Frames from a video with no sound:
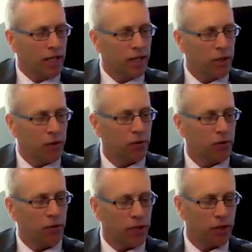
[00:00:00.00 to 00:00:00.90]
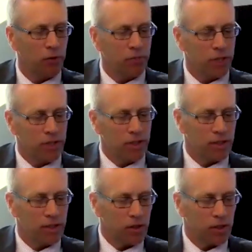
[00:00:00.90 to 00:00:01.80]
And they're growing their
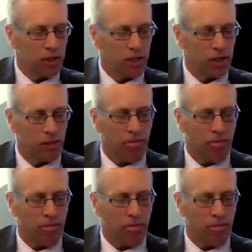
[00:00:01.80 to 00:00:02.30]
business such that